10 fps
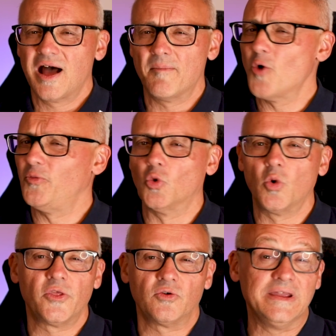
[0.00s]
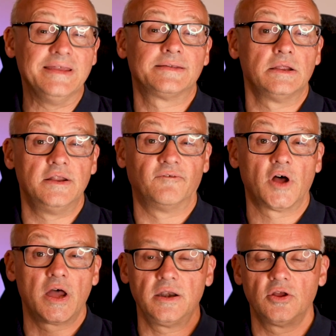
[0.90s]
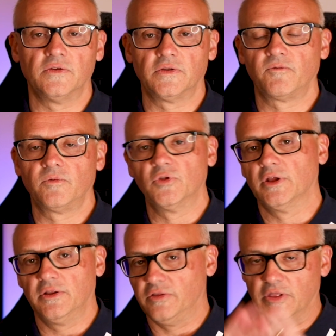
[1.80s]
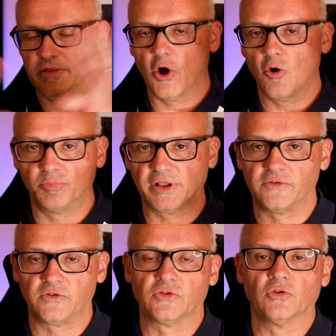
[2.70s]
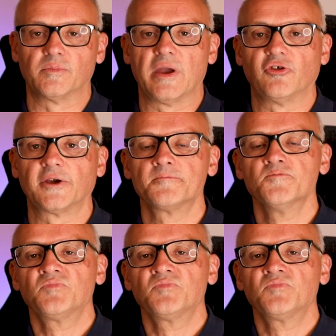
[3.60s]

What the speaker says: I'm hoping the weather is divine, because the whole place just looks magic.